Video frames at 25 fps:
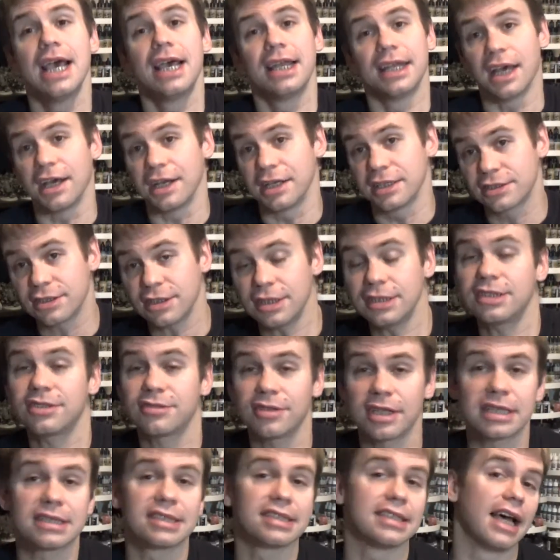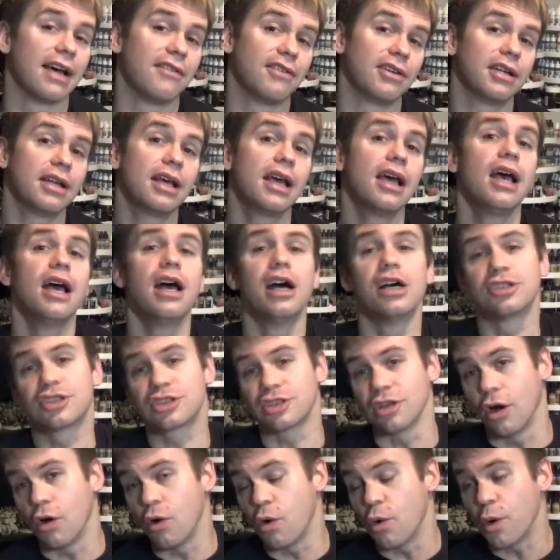Now, it is only strength 7,
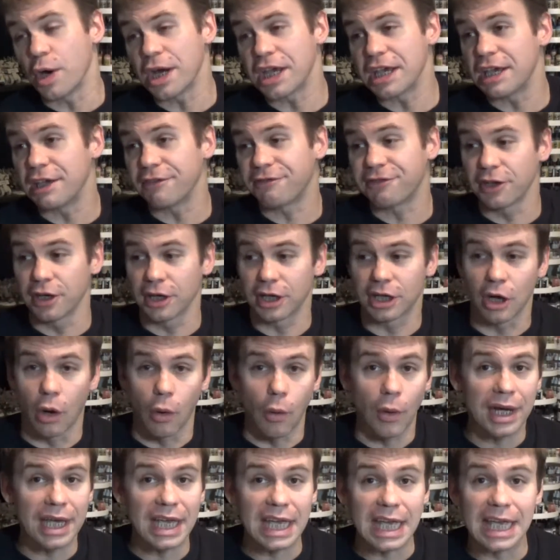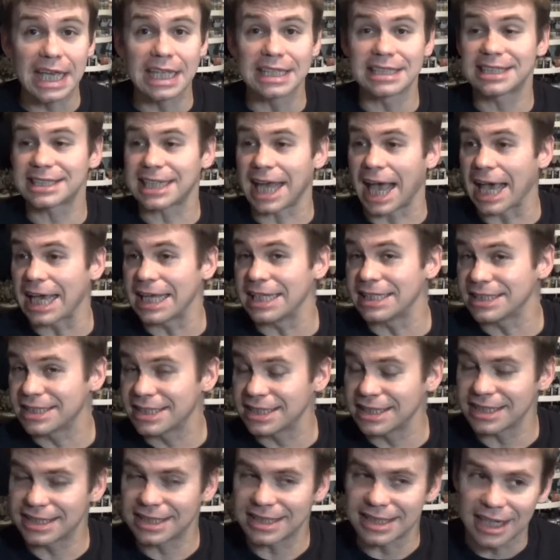so if you're going against Titans
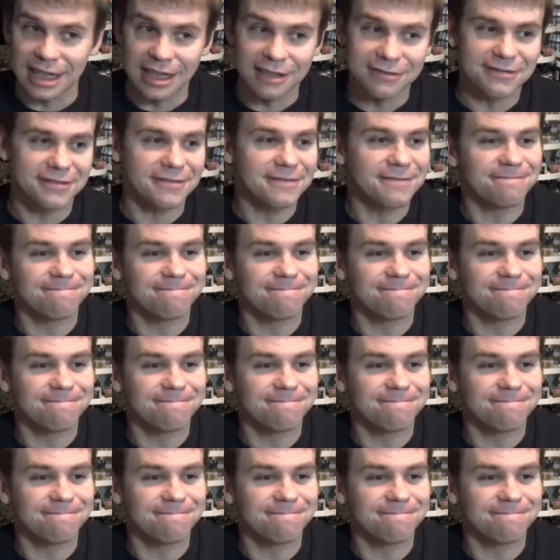and stuff,